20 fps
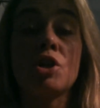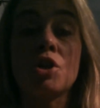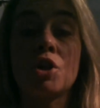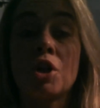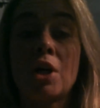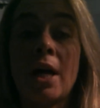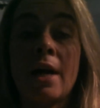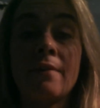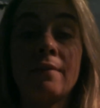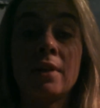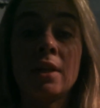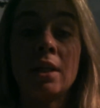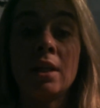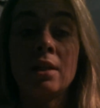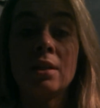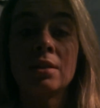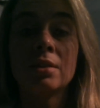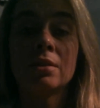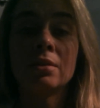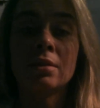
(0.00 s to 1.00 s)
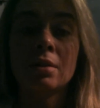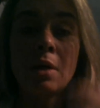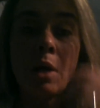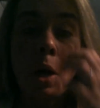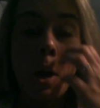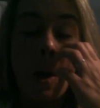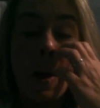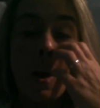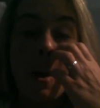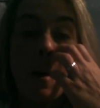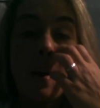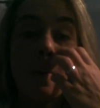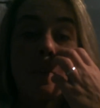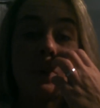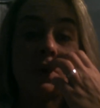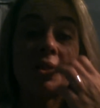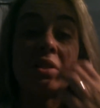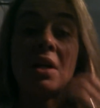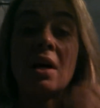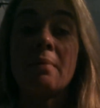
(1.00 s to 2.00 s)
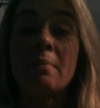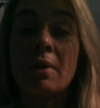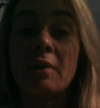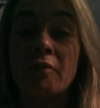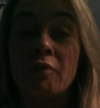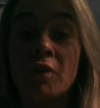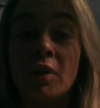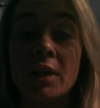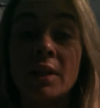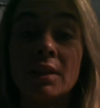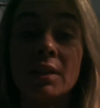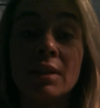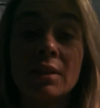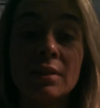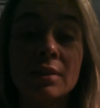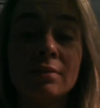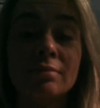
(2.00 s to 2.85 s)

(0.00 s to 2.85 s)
Gravity was not my friend.